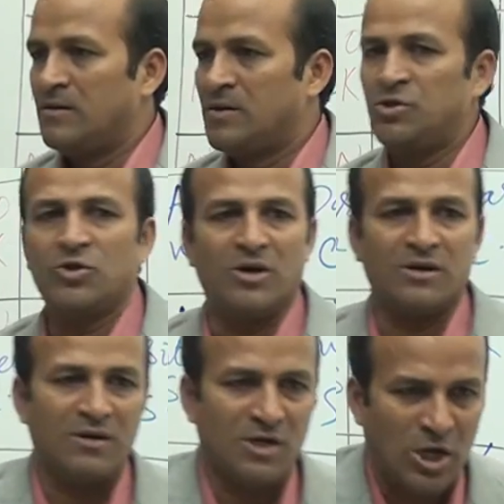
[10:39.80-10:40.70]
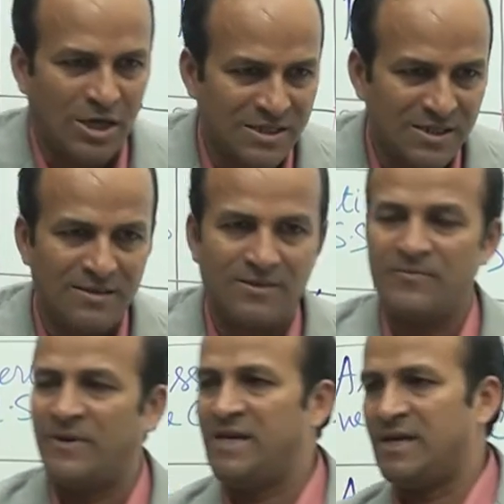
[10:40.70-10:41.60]
you are not
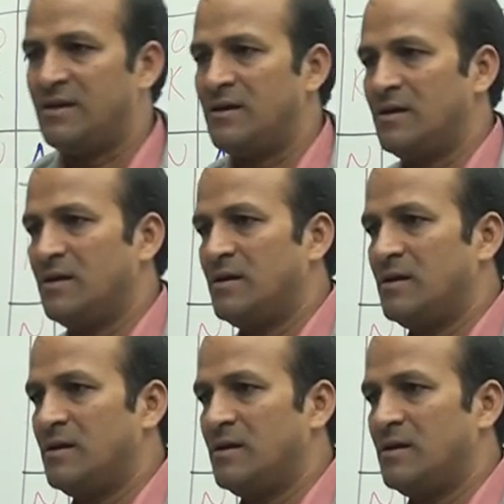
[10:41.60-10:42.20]
winning